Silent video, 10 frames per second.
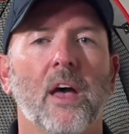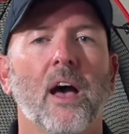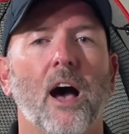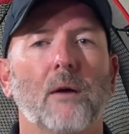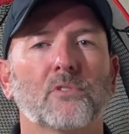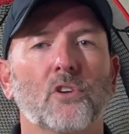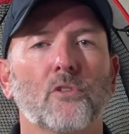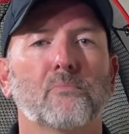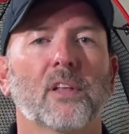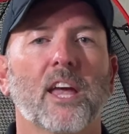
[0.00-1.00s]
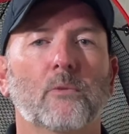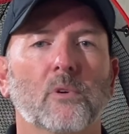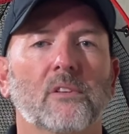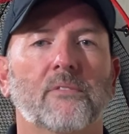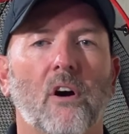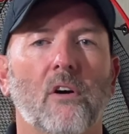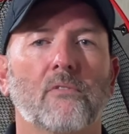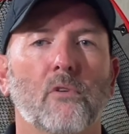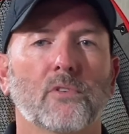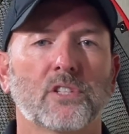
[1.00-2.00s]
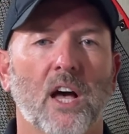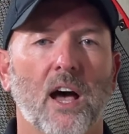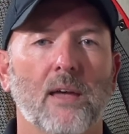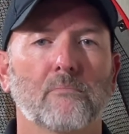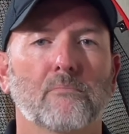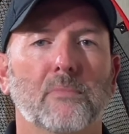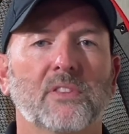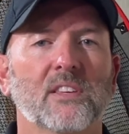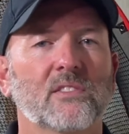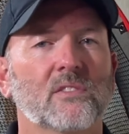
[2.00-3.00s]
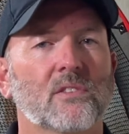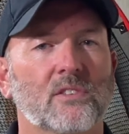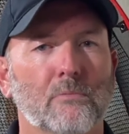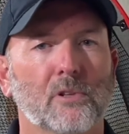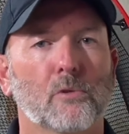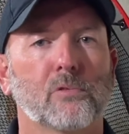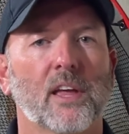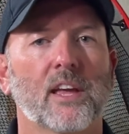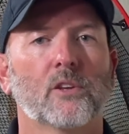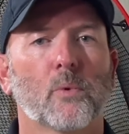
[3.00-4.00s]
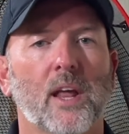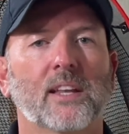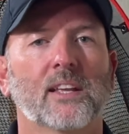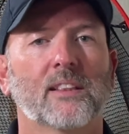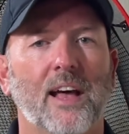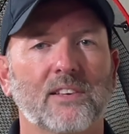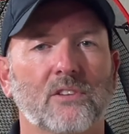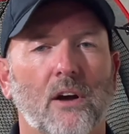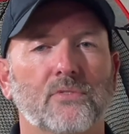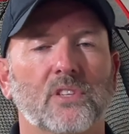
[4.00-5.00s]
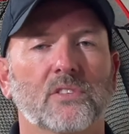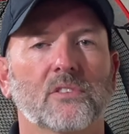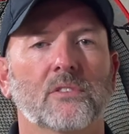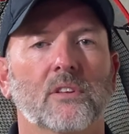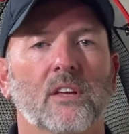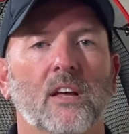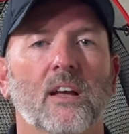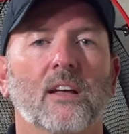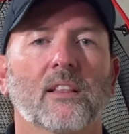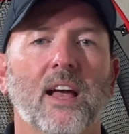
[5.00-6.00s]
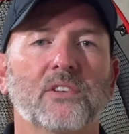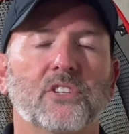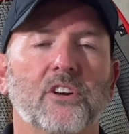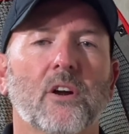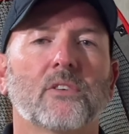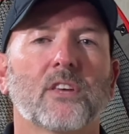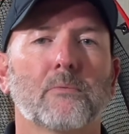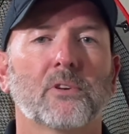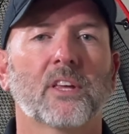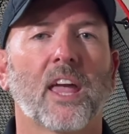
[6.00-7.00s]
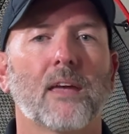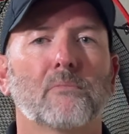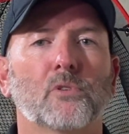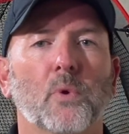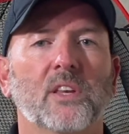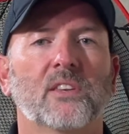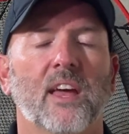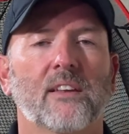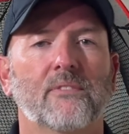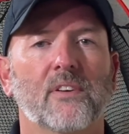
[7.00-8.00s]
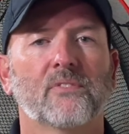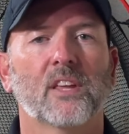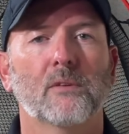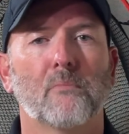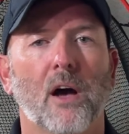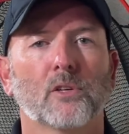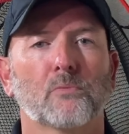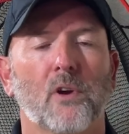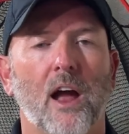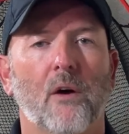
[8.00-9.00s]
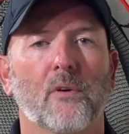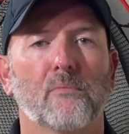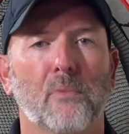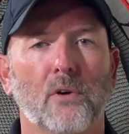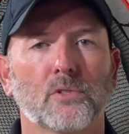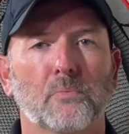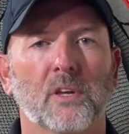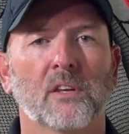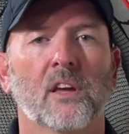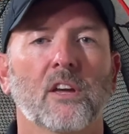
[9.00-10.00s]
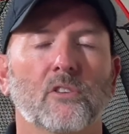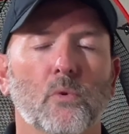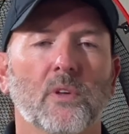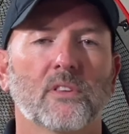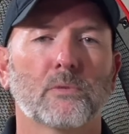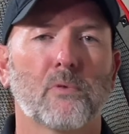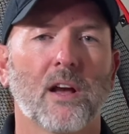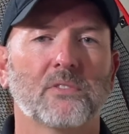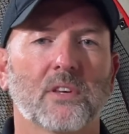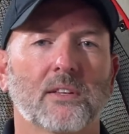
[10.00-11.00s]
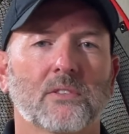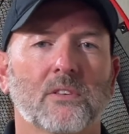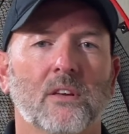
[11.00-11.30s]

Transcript: I'm sure the plan will evolve over time, but this is a similar plan to what I did last off-season. Last year, I was able to gain between 10 and 15 miles per hour of ball speed doing this process.